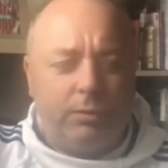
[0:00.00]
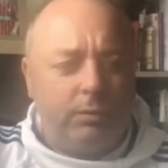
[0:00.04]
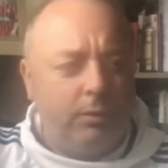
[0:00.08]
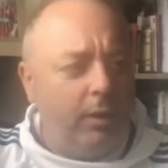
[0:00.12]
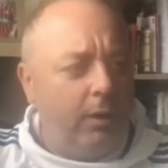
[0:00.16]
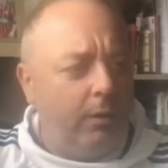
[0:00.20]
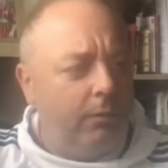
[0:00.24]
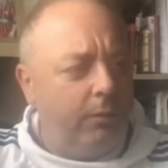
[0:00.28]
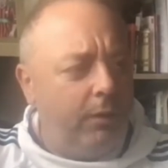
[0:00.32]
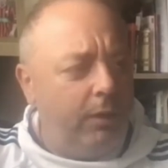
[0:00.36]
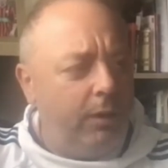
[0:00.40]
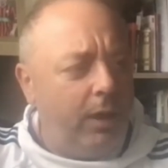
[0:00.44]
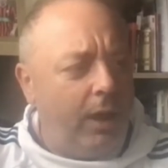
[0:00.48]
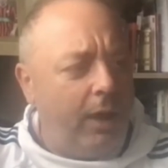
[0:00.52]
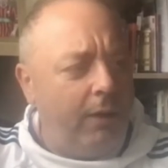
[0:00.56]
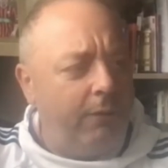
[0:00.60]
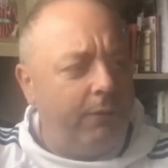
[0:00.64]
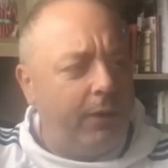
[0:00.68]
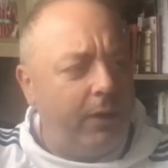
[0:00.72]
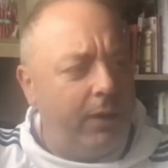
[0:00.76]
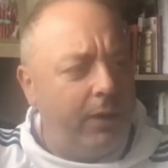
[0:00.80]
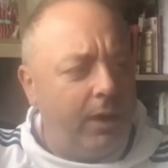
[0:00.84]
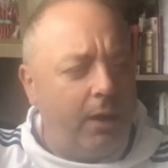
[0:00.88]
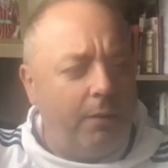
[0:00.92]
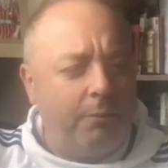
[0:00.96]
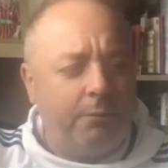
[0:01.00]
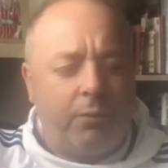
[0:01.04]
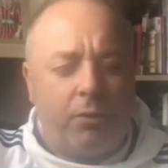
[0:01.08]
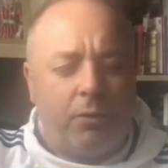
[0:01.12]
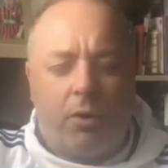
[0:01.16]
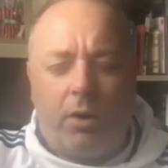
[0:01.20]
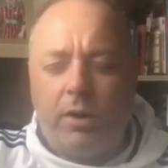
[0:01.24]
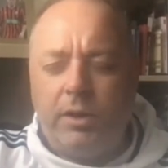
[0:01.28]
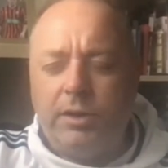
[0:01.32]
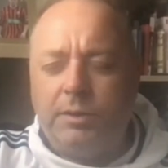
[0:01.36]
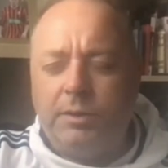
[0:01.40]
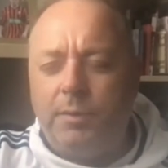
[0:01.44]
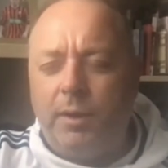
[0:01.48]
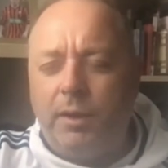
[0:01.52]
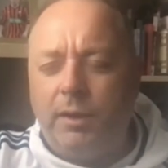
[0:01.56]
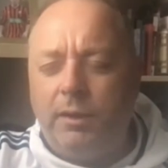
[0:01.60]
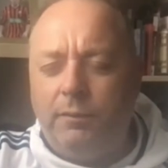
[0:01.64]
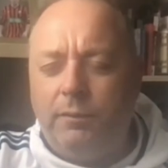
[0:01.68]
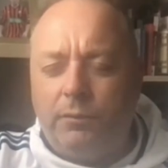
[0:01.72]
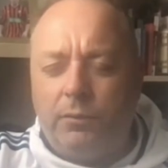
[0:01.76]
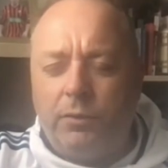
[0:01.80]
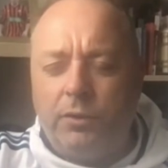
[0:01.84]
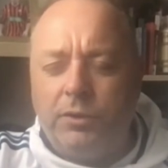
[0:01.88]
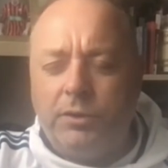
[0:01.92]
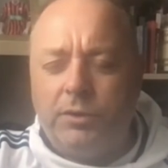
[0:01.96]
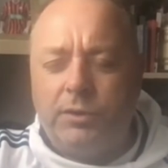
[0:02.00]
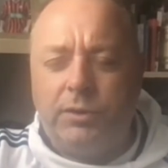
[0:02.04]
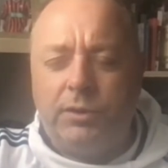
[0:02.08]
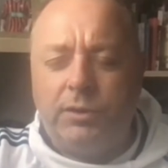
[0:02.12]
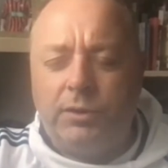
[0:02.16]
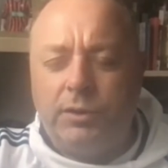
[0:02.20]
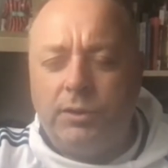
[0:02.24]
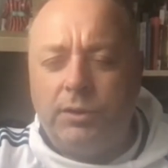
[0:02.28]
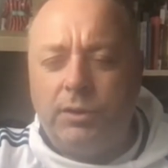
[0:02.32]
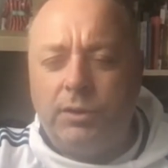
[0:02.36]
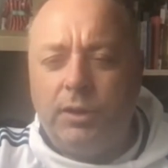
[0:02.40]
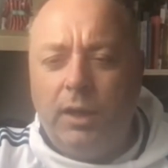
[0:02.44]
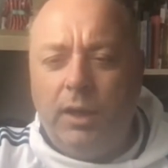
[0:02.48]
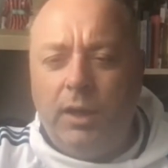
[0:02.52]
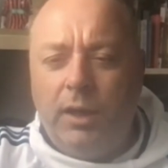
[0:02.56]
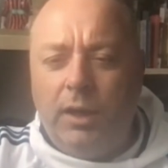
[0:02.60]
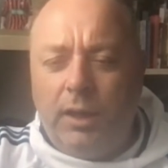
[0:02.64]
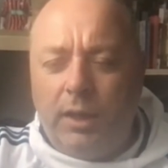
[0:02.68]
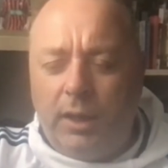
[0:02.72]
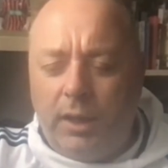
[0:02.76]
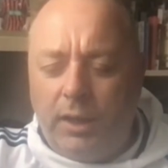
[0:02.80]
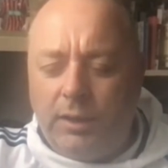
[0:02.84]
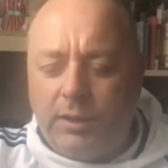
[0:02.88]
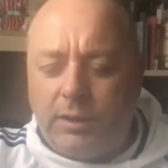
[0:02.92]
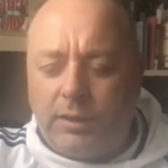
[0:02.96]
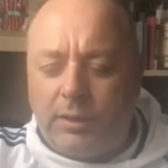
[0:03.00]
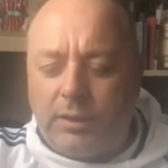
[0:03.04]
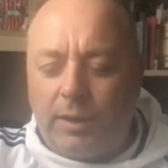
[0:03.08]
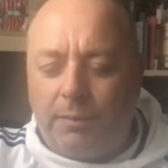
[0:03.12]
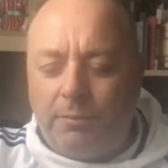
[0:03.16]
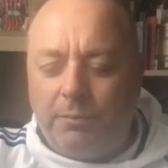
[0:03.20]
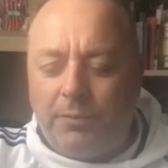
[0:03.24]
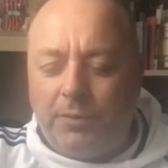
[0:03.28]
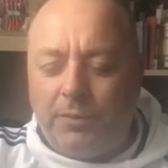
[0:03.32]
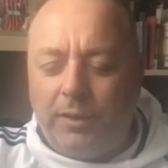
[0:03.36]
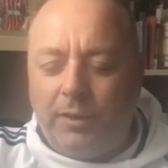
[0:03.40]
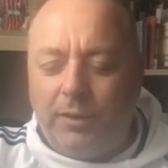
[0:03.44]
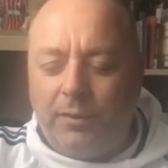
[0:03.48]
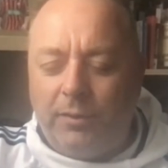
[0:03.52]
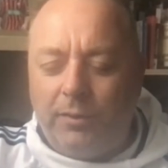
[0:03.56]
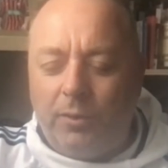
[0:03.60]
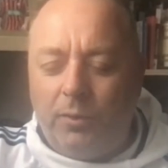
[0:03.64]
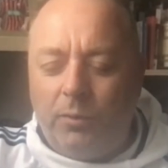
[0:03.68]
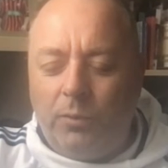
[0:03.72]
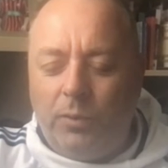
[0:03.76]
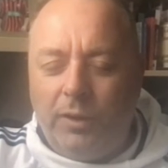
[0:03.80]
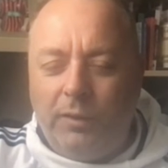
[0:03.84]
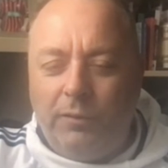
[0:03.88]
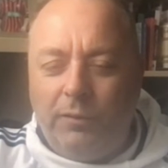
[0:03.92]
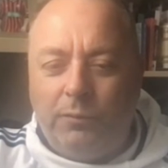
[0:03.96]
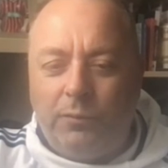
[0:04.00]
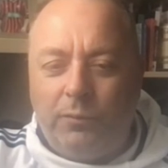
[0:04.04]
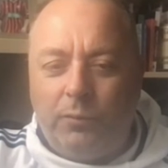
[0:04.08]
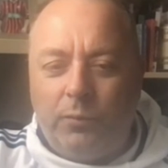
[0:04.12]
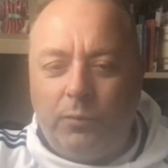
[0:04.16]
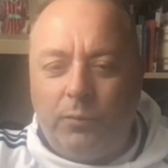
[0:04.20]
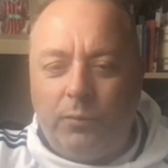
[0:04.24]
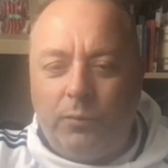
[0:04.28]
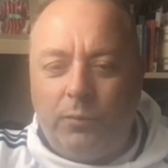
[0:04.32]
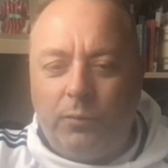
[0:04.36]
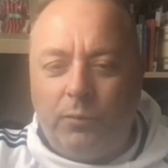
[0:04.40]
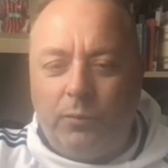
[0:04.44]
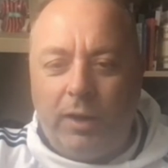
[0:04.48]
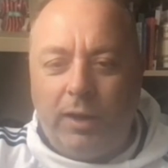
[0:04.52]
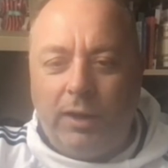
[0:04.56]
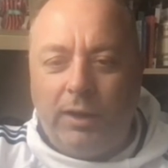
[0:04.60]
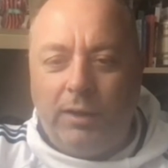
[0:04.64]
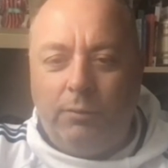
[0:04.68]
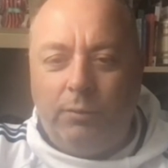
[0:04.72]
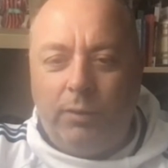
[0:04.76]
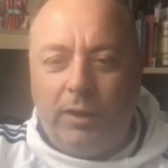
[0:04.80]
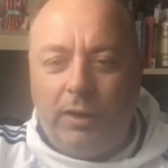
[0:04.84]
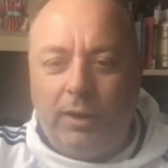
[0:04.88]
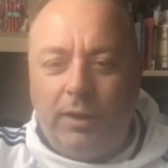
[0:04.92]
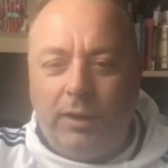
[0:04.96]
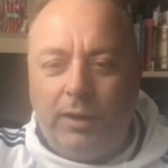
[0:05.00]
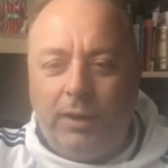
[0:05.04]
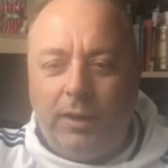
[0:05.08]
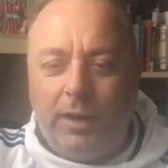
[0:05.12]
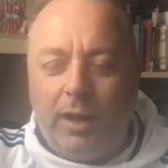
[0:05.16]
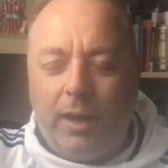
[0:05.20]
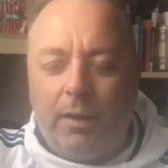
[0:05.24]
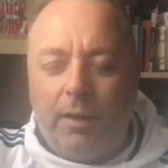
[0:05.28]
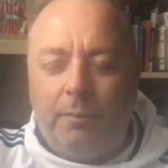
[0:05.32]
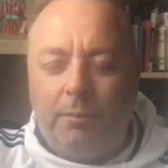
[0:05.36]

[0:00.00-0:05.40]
You know, the FA Cup prize money, for instance, is something that we're really